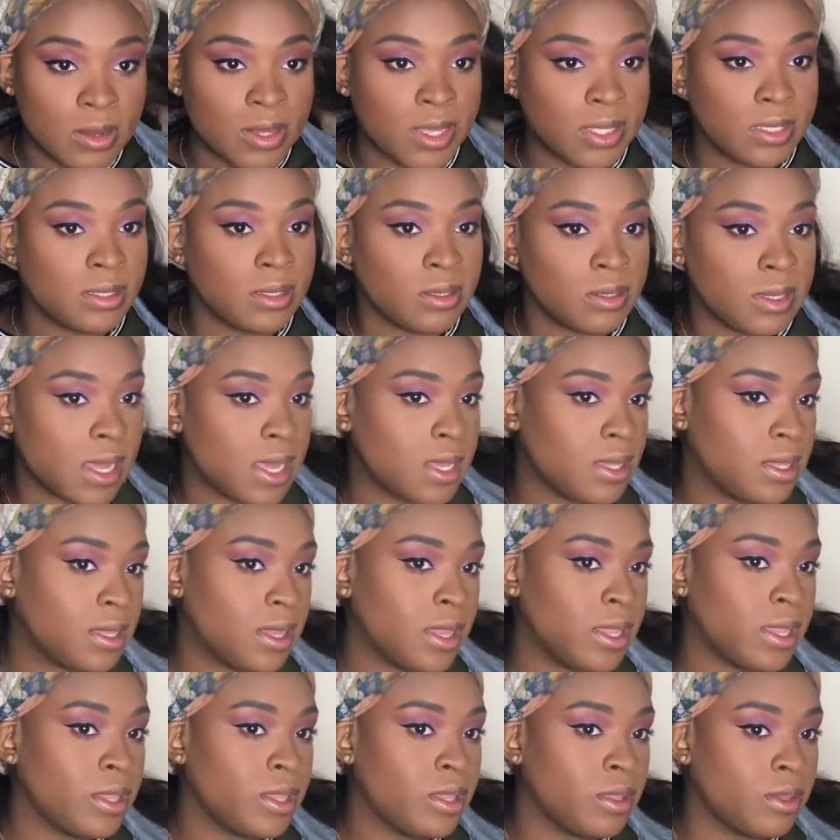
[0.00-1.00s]
Okay, so now
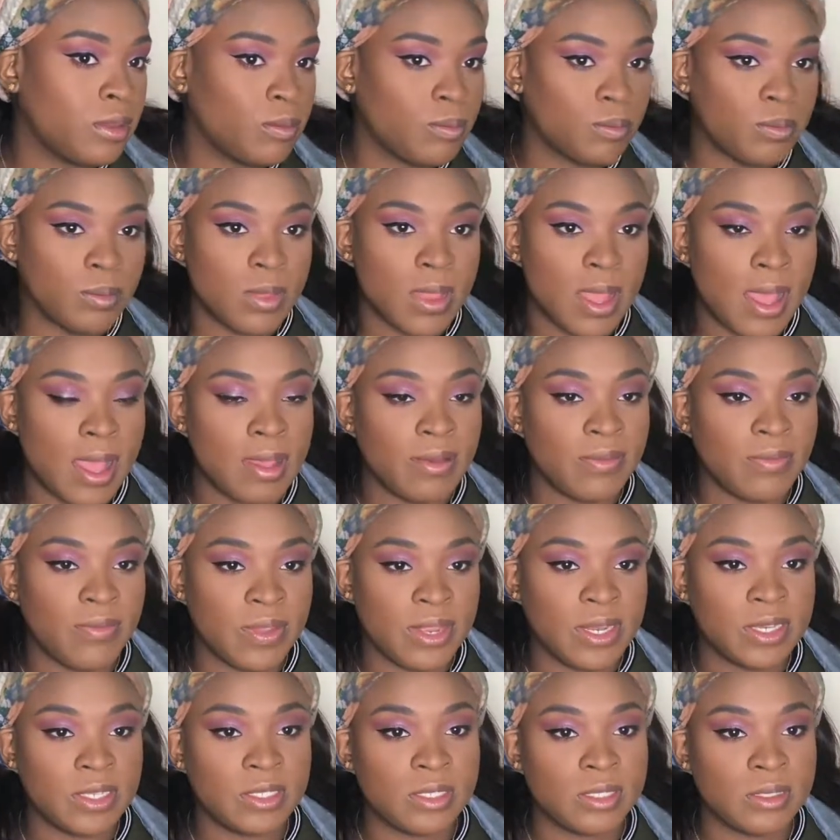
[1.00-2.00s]
that I
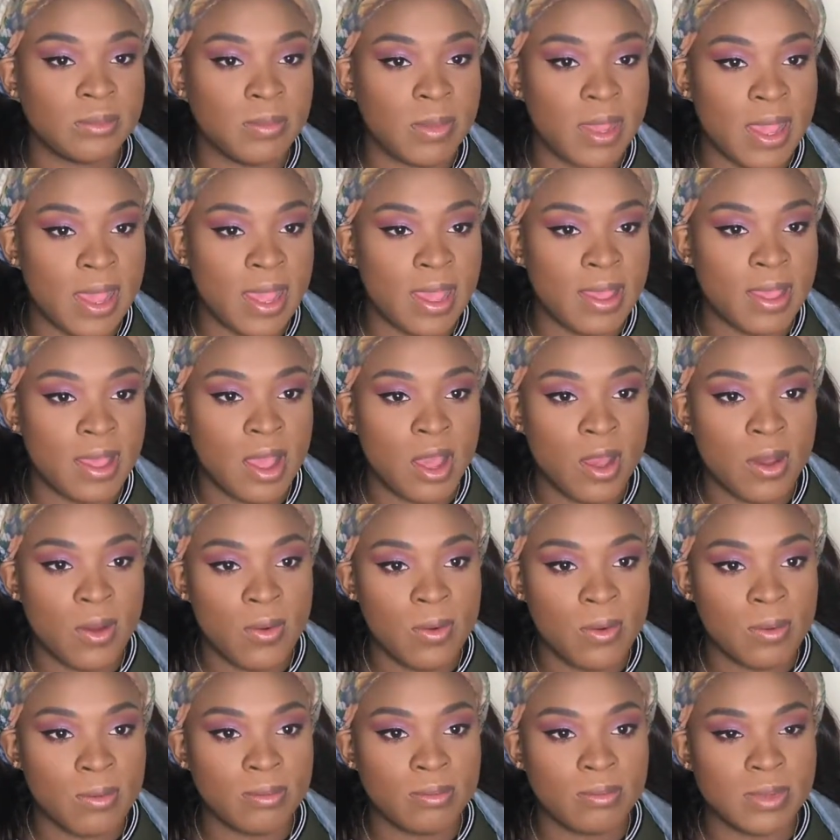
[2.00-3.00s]
finished my
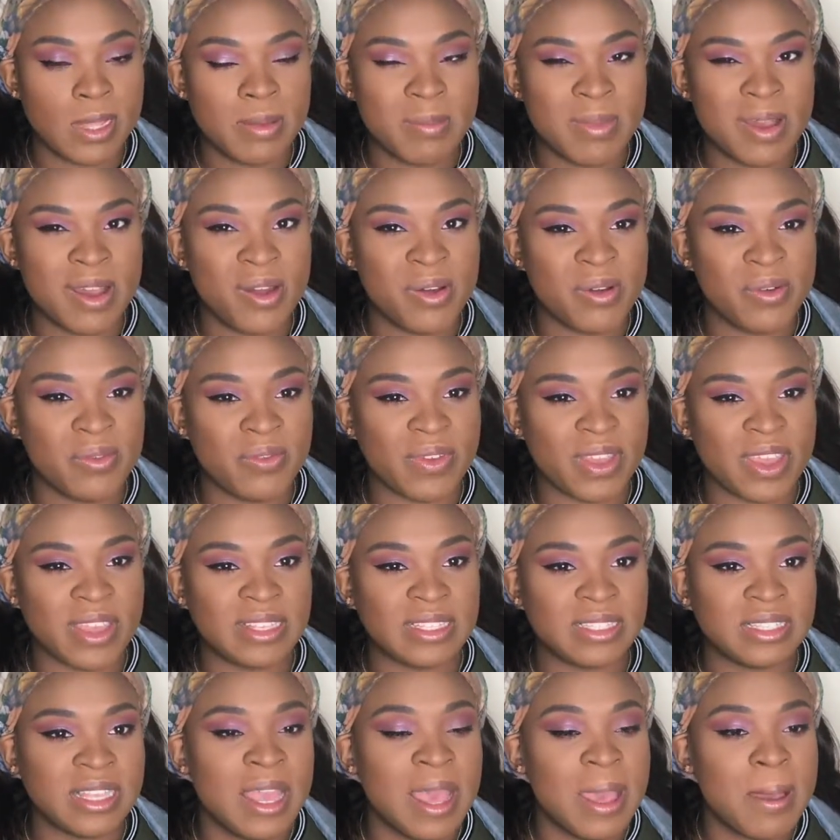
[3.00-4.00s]
whole, not my whole
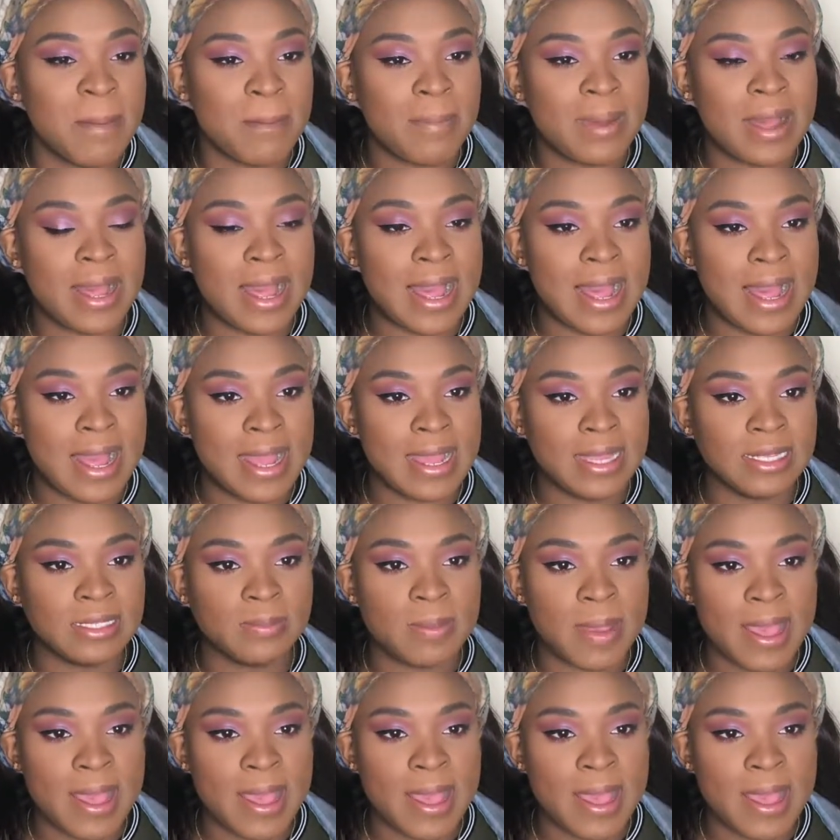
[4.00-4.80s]
face, my eyes,